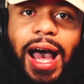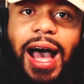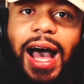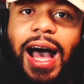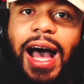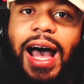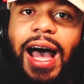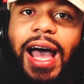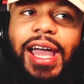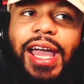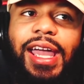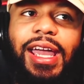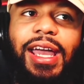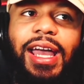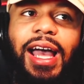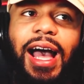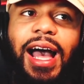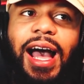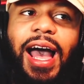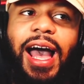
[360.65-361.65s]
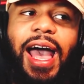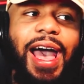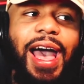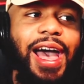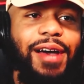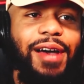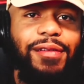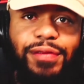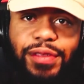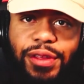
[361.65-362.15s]
I
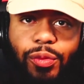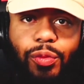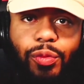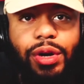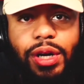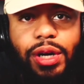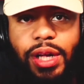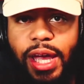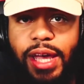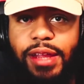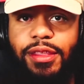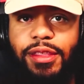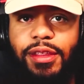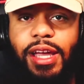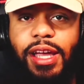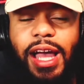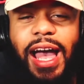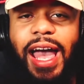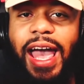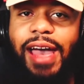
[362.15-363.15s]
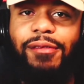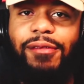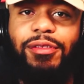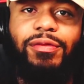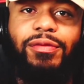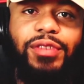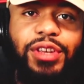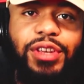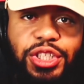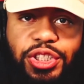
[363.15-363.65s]
have the work ethic. I have the
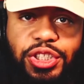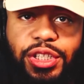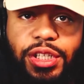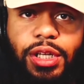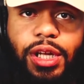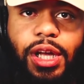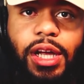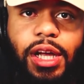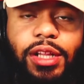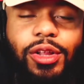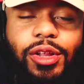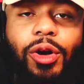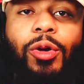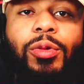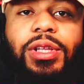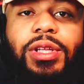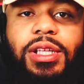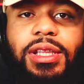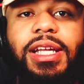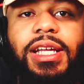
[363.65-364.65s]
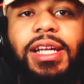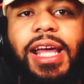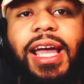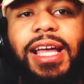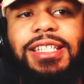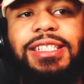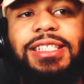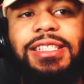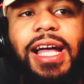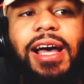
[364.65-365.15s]
vision. The only thing that
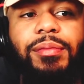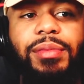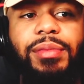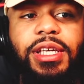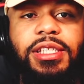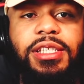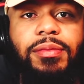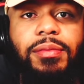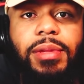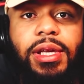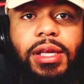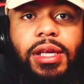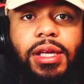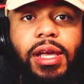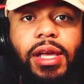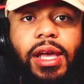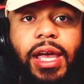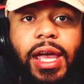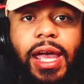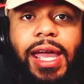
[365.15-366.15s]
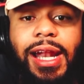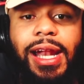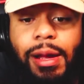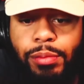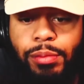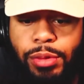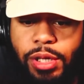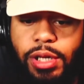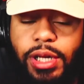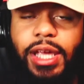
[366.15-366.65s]
can stop me is me. And
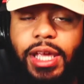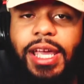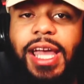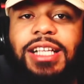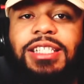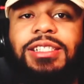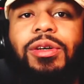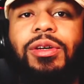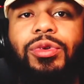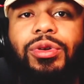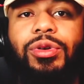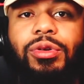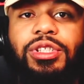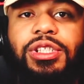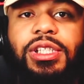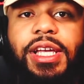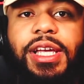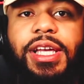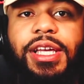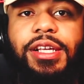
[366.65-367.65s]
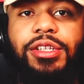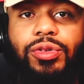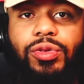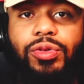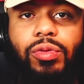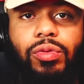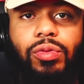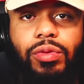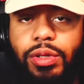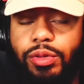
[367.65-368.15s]
I'm looking at someone on stage
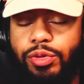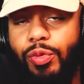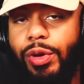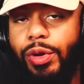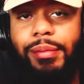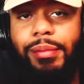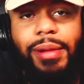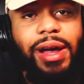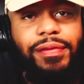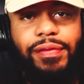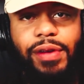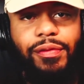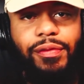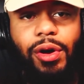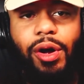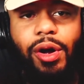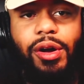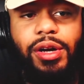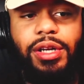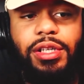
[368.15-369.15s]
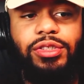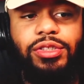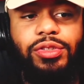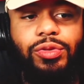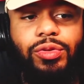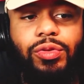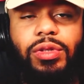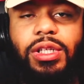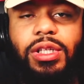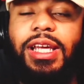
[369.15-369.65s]
who is one of my favorite artists
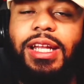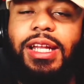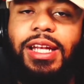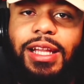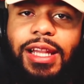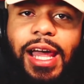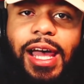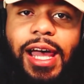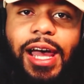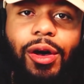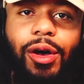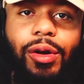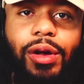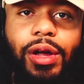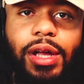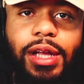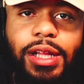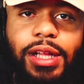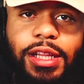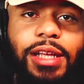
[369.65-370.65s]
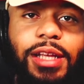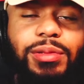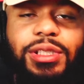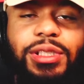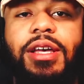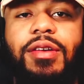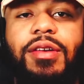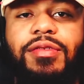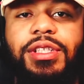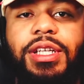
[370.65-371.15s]
who didn't allow
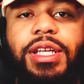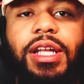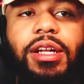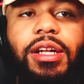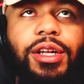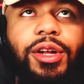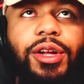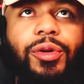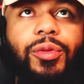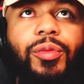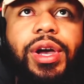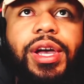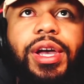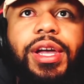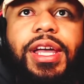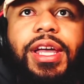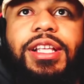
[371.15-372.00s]
themselves to get in their way.